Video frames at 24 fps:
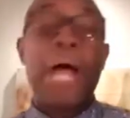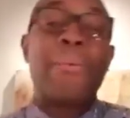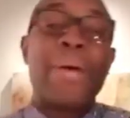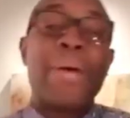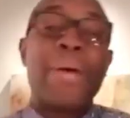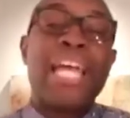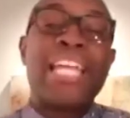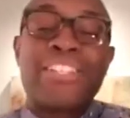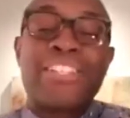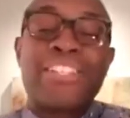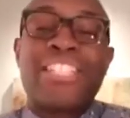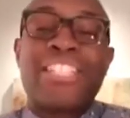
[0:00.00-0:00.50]

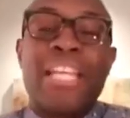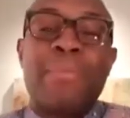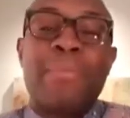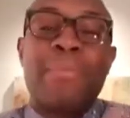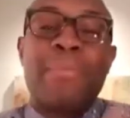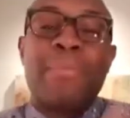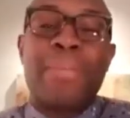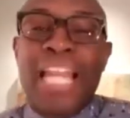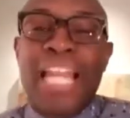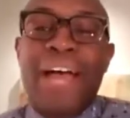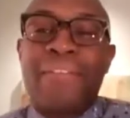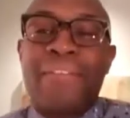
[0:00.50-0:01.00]
way, your
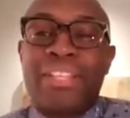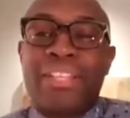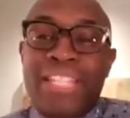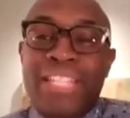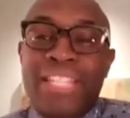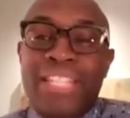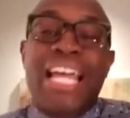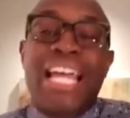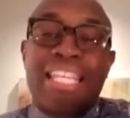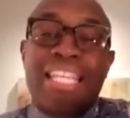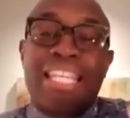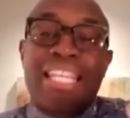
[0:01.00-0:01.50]
team can have,
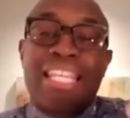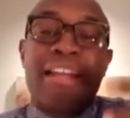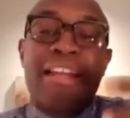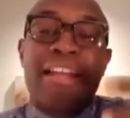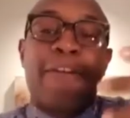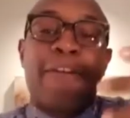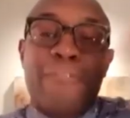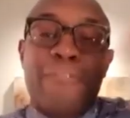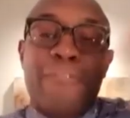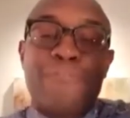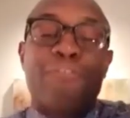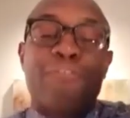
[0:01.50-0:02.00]

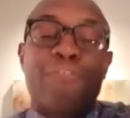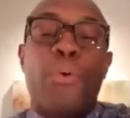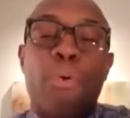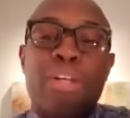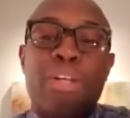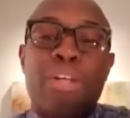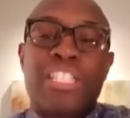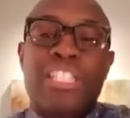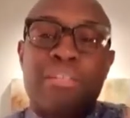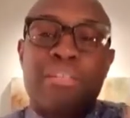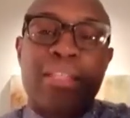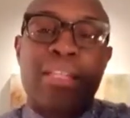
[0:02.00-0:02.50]
they're,
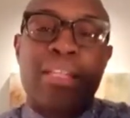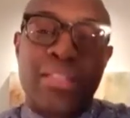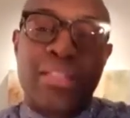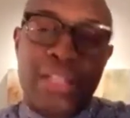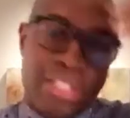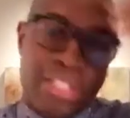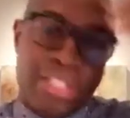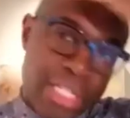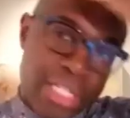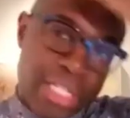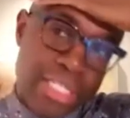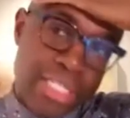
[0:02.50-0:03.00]
forced to make
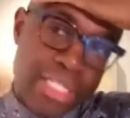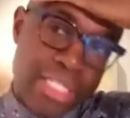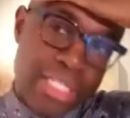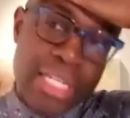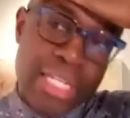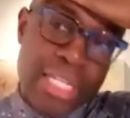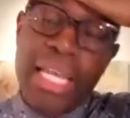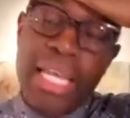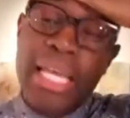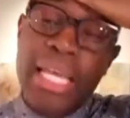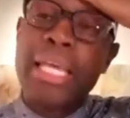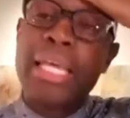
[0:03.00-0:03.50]
decisions.
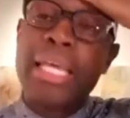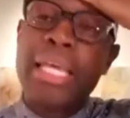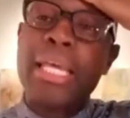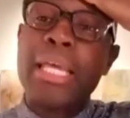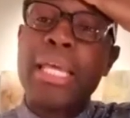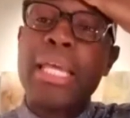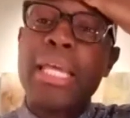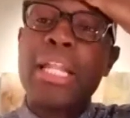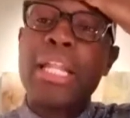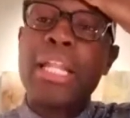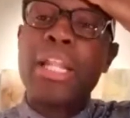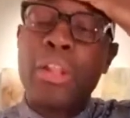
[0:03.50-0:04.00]

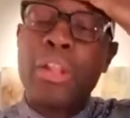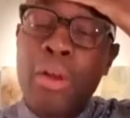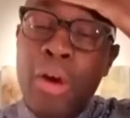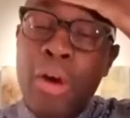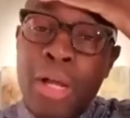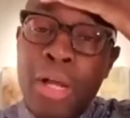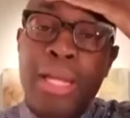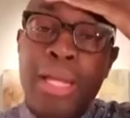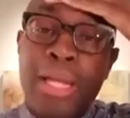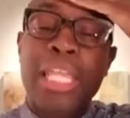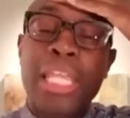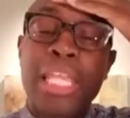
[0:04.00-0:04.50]
He
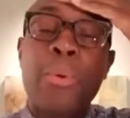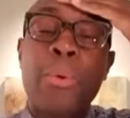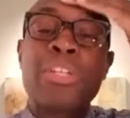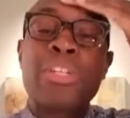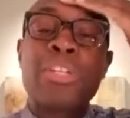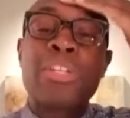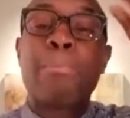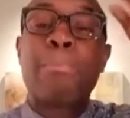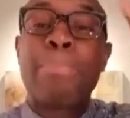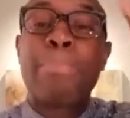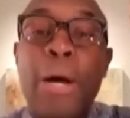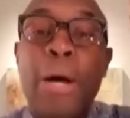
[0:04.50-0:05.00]
looked like he
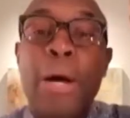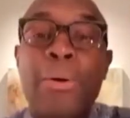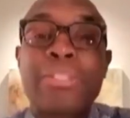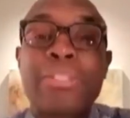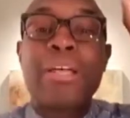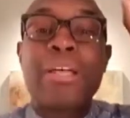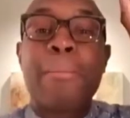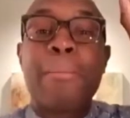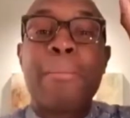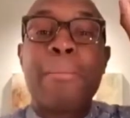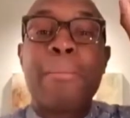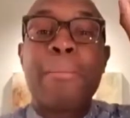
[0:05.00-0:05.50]
was
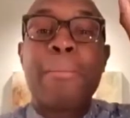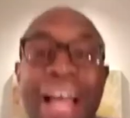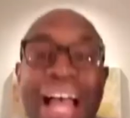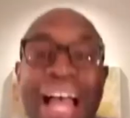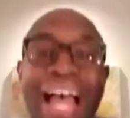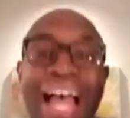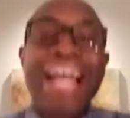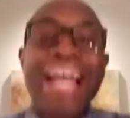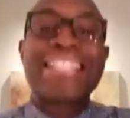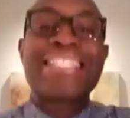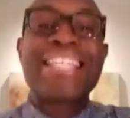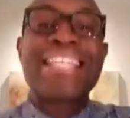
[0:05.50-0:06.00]
about to
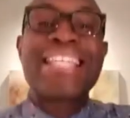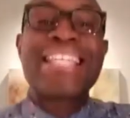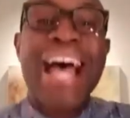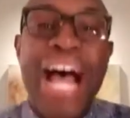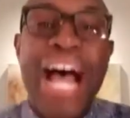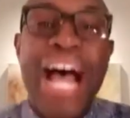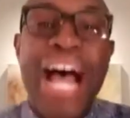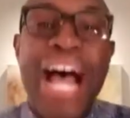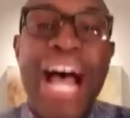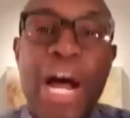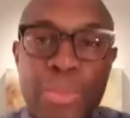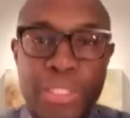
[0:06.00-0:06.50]
pass
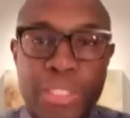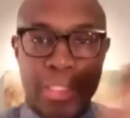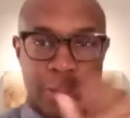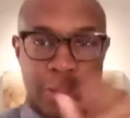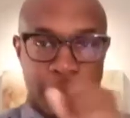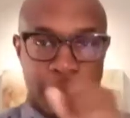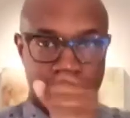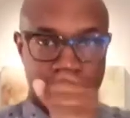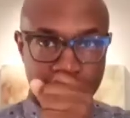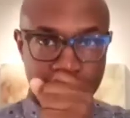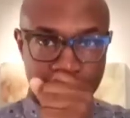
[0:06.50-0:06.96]
out.